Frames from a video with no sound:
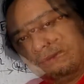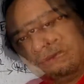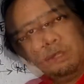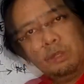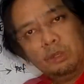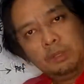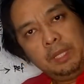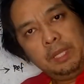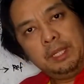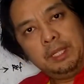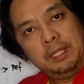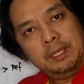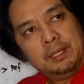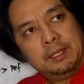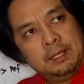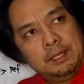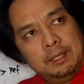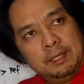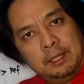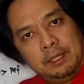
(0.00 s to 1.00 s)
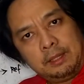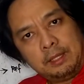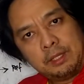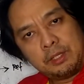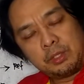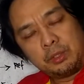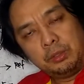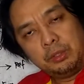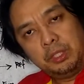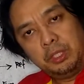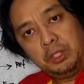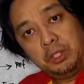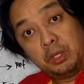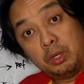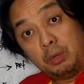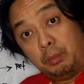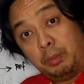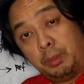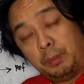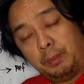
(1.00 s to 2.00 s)
Okay, let us continue
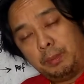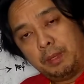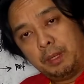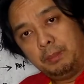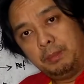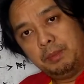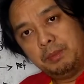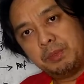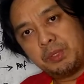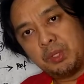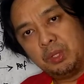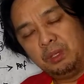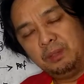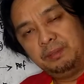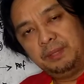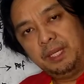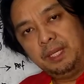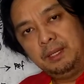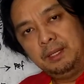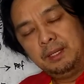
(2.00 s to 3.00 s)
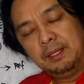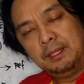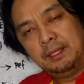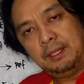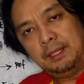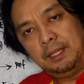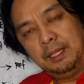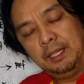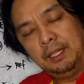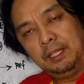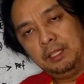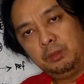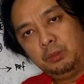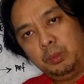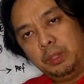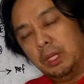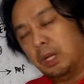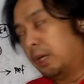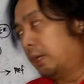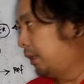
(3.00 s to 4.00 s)
our problem solving and
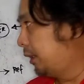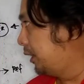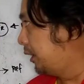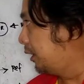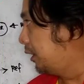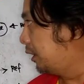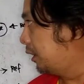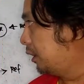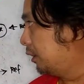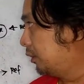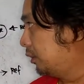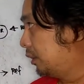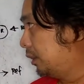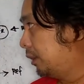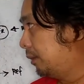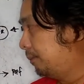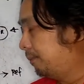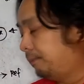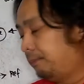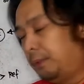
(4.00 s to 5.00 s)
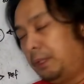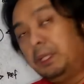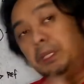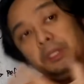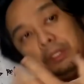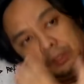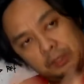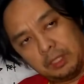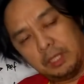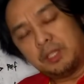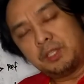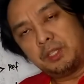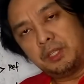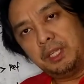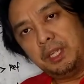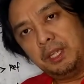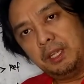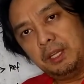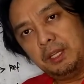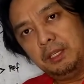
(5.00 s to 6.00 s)
we are in another
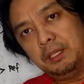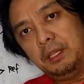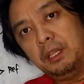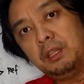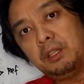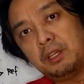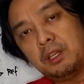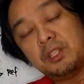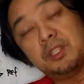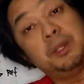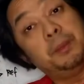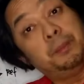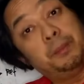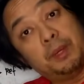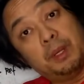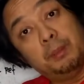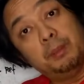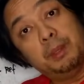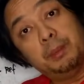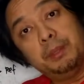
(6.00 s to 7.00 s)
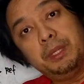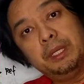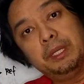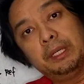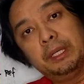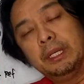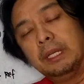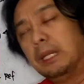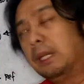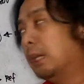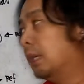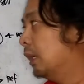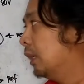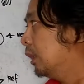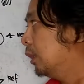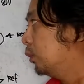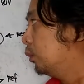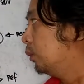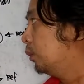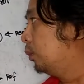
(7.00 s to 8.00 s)
interesting an interesting problem here
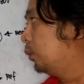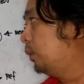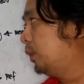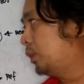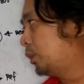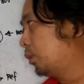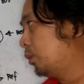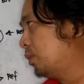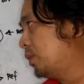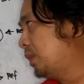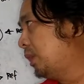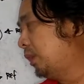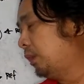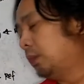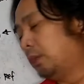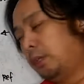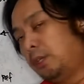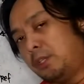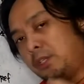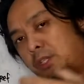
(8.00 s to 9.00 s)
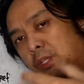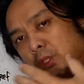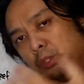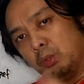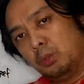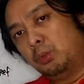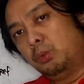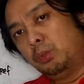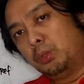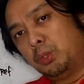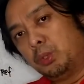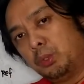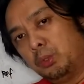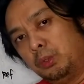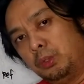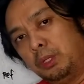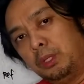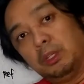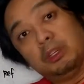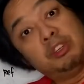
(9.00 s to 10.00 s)
which considers the
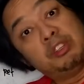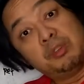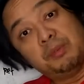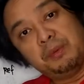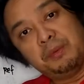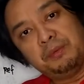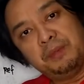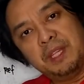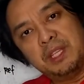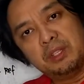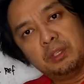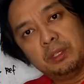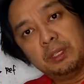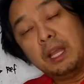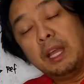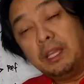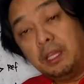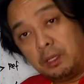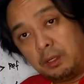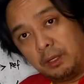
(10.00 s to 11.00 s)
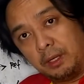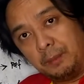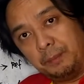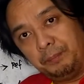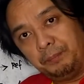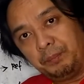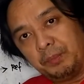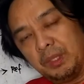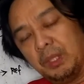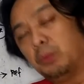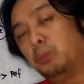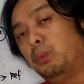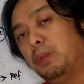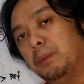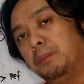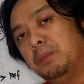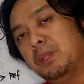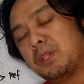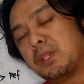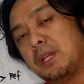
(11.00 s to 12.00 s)
solution in terms of a phasor diagram that we have
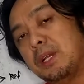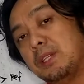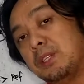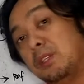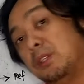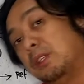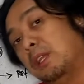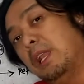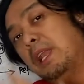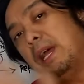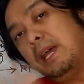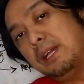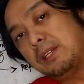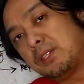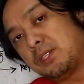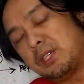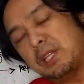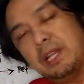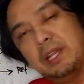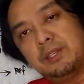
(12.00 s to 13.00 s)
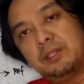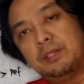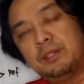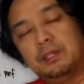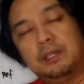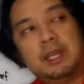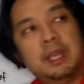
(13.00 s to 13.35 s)
discussed in the last lesson.